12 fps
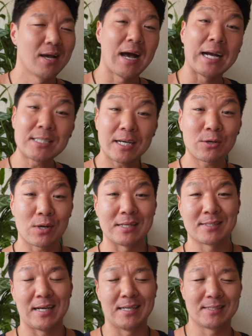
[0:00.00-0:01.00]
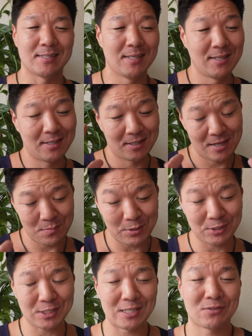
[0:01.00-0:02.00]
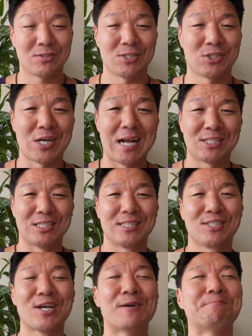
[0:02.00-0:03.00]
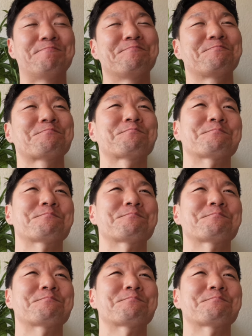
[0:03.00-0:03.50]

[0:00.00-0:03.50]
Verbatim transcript: I digress, guys. Apologize for the distraction. So